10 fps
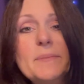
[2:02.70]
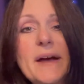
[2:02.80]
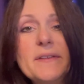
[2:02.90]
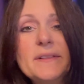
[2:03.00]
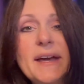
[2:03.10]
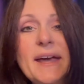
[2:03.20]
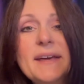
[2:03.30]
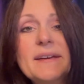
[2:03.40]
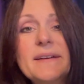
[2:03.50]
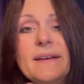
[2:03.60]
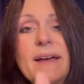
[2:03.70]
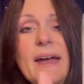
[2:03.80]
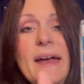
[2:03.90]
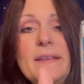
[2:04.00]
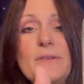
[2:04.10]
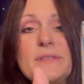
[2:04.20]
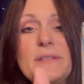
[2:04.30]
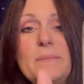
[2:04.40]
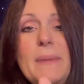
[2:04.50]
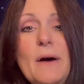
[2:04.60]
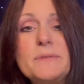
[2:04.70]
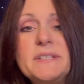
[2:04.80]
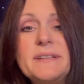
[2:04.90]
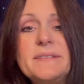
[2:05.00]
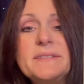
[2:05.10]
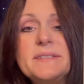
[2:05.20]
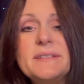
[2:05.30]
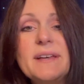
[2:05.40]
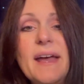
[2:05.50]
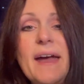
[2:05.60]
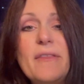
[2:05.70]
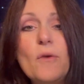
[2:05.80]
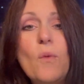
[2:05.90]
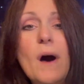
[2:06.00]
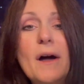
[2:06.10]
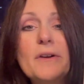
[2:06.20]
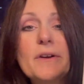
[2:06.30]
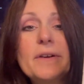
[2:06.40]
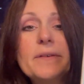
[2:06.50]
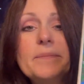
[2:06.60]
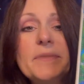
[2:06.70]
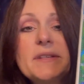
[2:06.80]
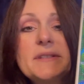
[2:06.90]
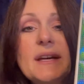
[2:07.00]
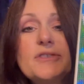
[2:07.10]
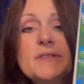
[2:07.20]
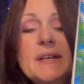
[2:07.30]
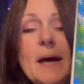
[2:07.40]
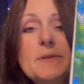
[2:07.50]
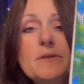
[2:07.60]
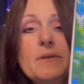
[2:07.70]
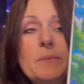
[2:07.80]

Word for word: by the lake, and here's some mountains and the water. Isn't that just absolutely